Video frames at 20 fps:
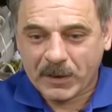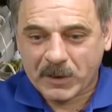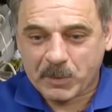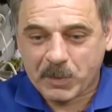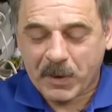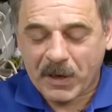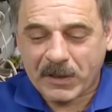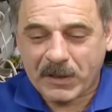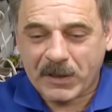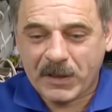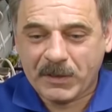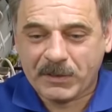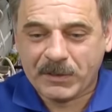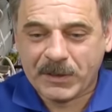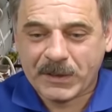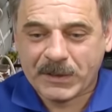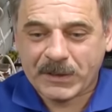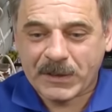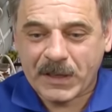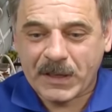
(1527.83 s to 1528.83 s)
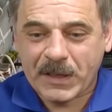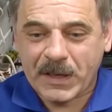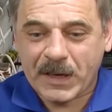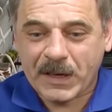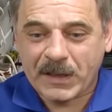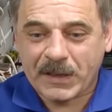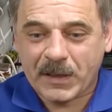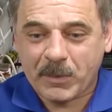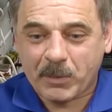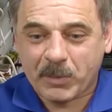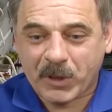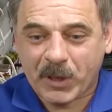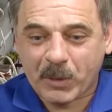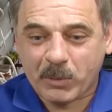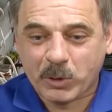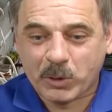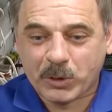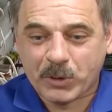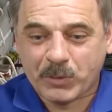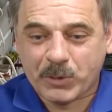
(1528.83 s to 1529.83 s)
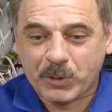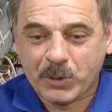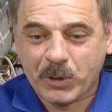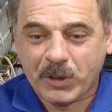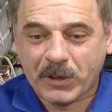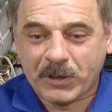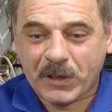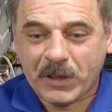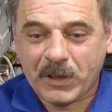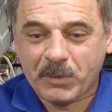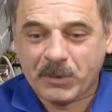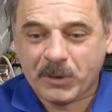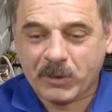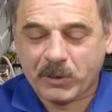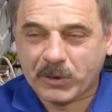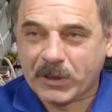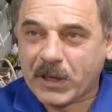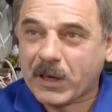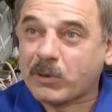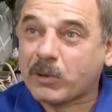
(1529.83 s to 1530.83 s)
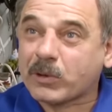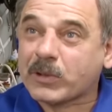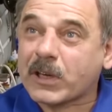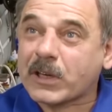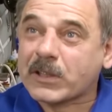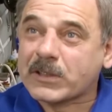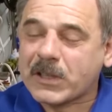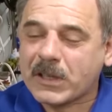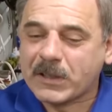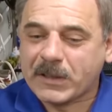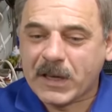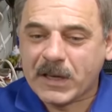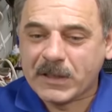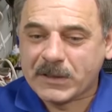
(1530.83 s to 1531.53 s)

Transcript: recovered from various other sources, such as the atmosphere,